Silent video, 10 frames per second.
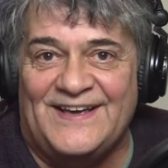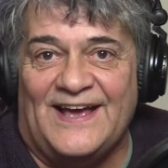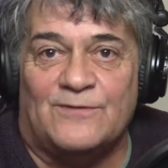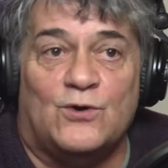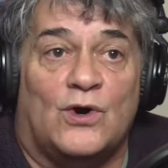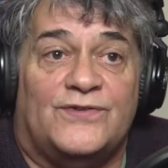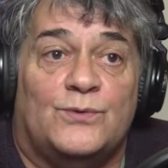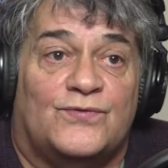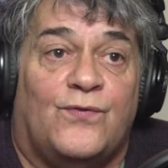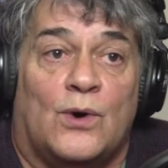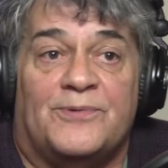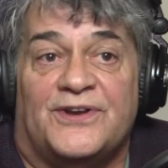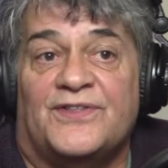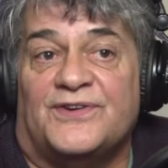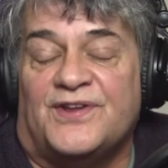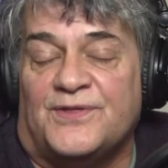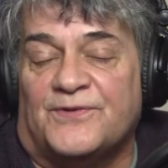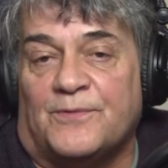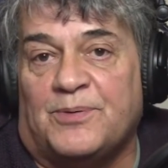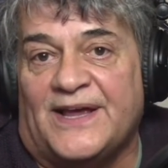And of course, it was formed into the teeth
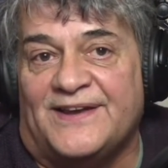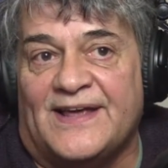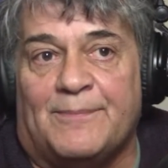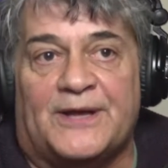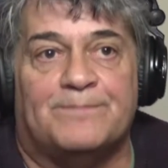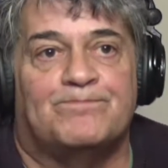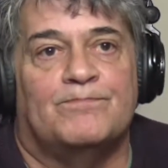of a pandemic.